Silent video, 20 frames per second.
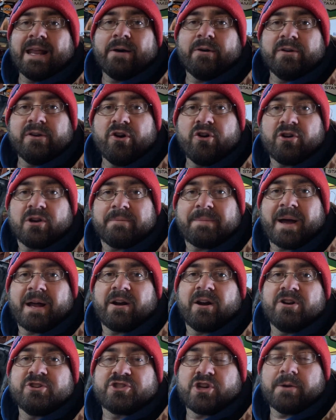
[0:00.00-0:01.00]
Now a note
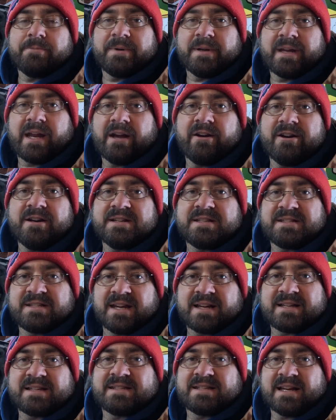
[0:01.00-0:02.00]
about our Jump-N-Carry
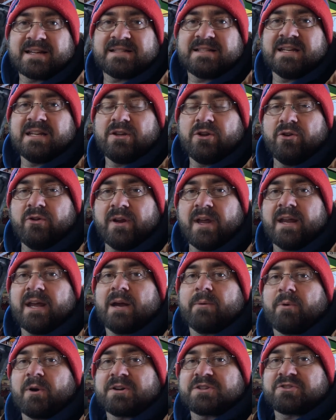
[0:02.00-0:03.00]
660 unit,
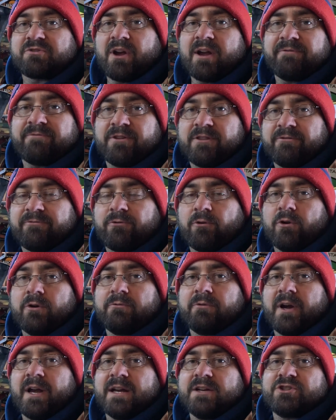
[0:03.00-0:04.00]
it works great for the
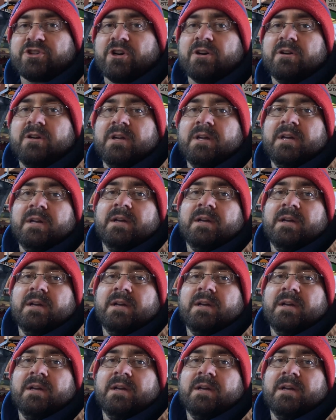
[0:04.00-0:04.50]
Ford Ranger,